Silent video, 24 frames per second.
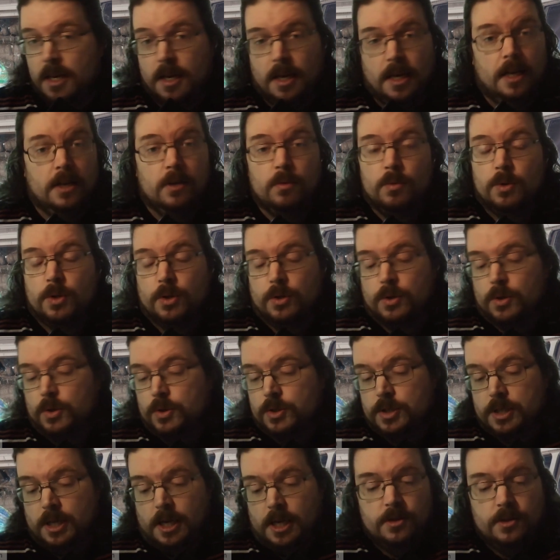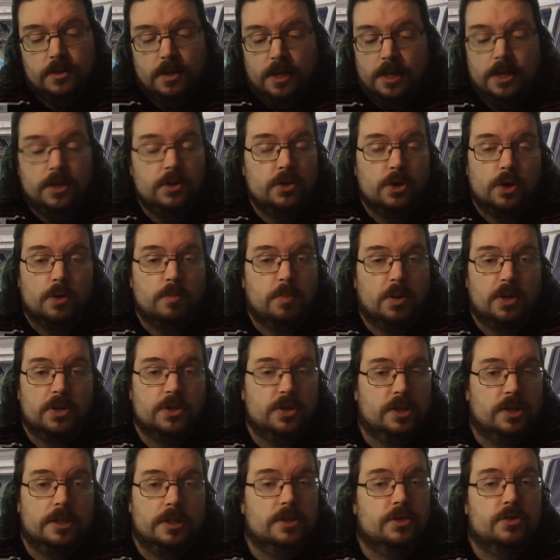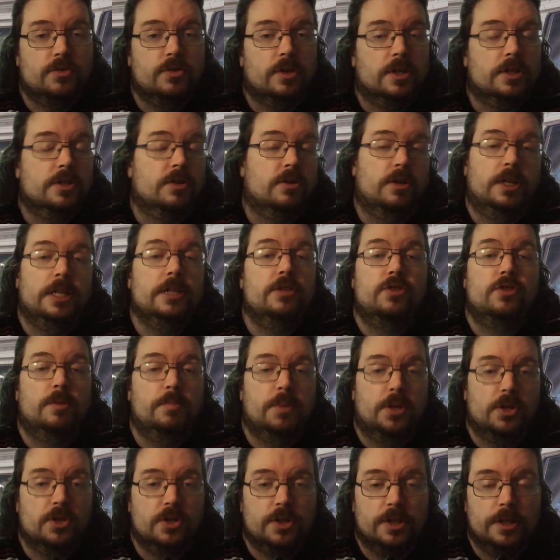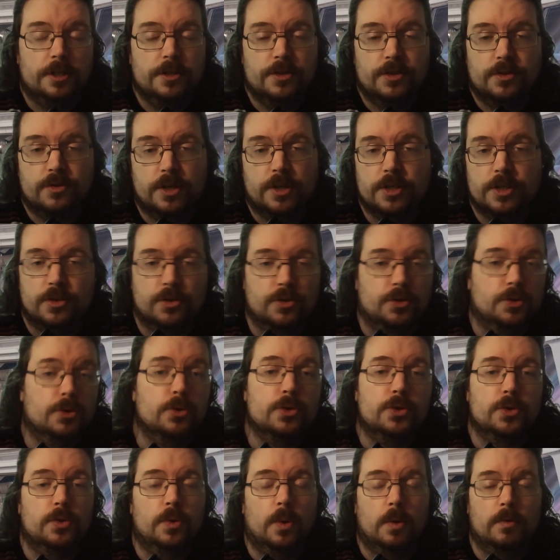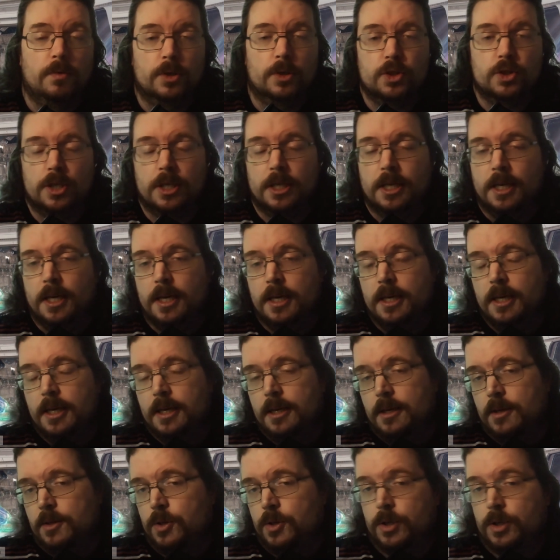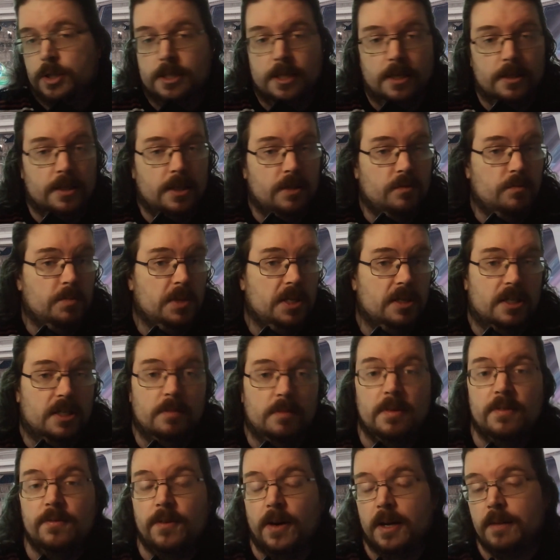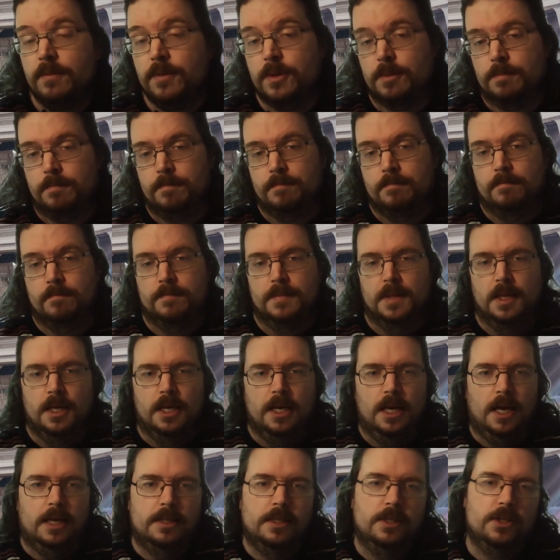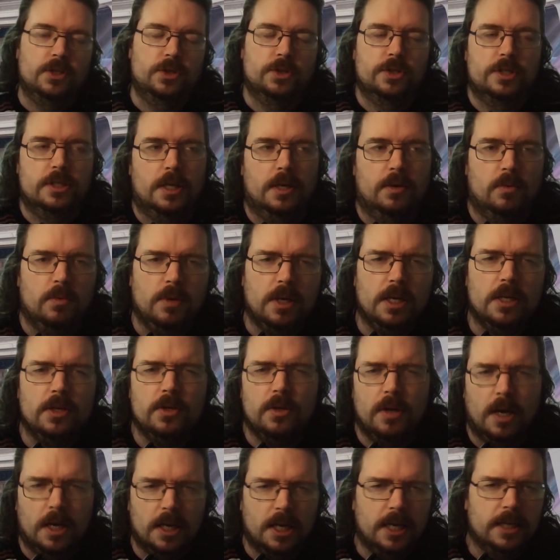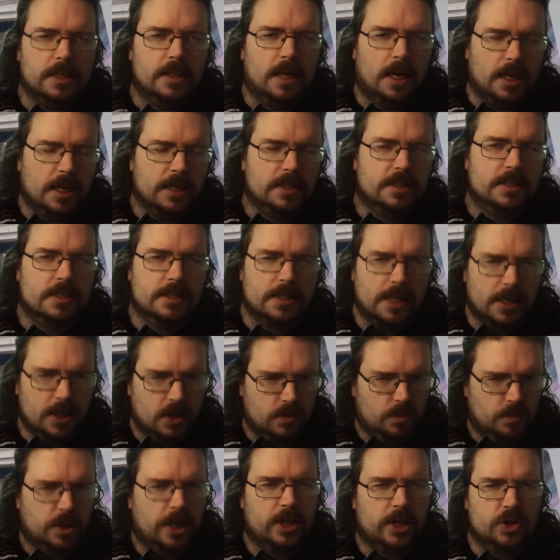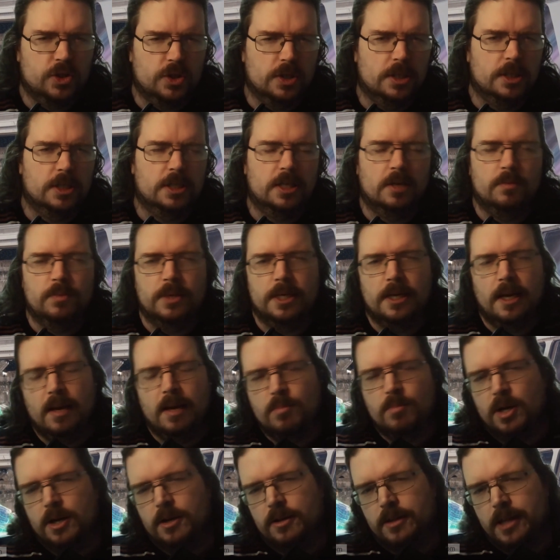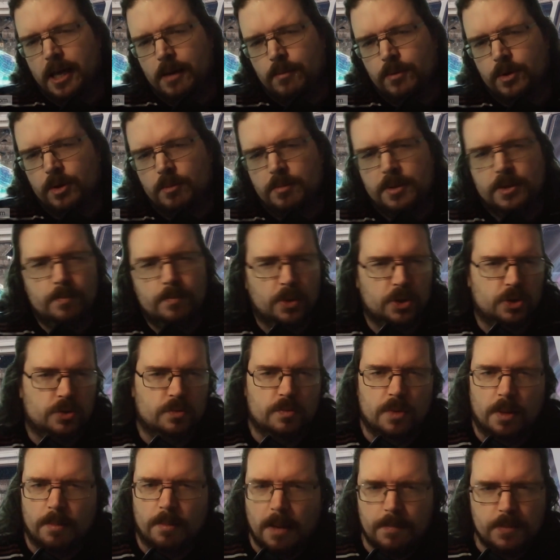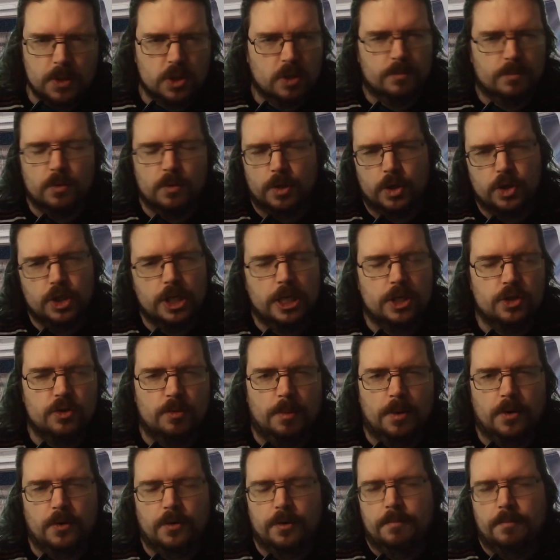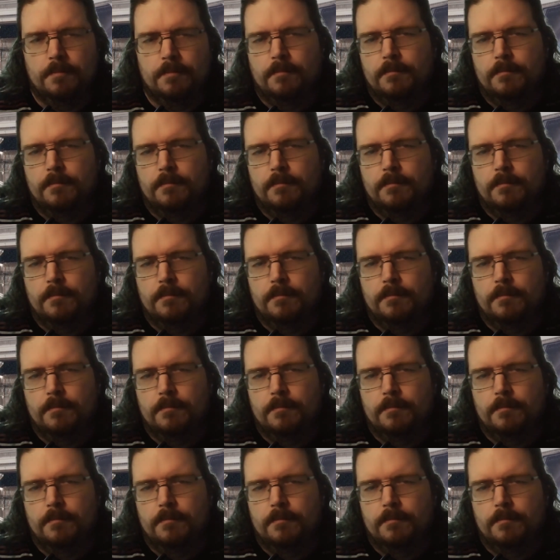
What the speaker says: any one of those interpersonal distress or intrapersonal distress or social role functioning. You could say, give me 5 of them. And then you could say, well, I like the second one, actually. Can we elaborate on that one a bit? But there might be something you want to change about it.